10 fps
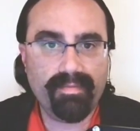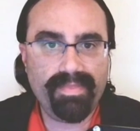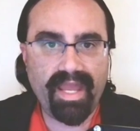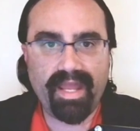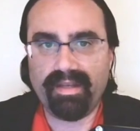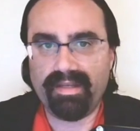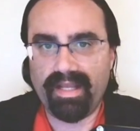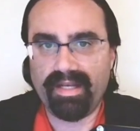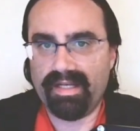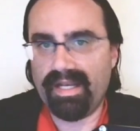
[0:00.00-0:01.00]
Then,
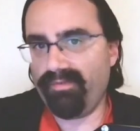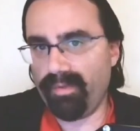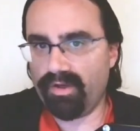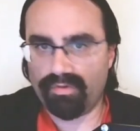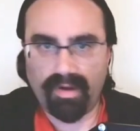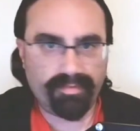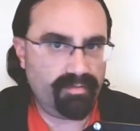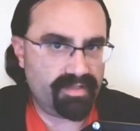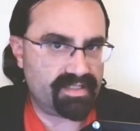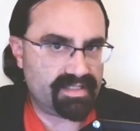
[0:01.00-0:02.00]
in an inevitably corrupt
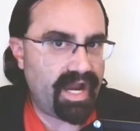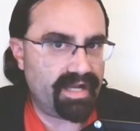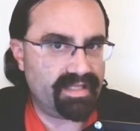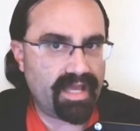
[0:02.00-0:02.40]
human society,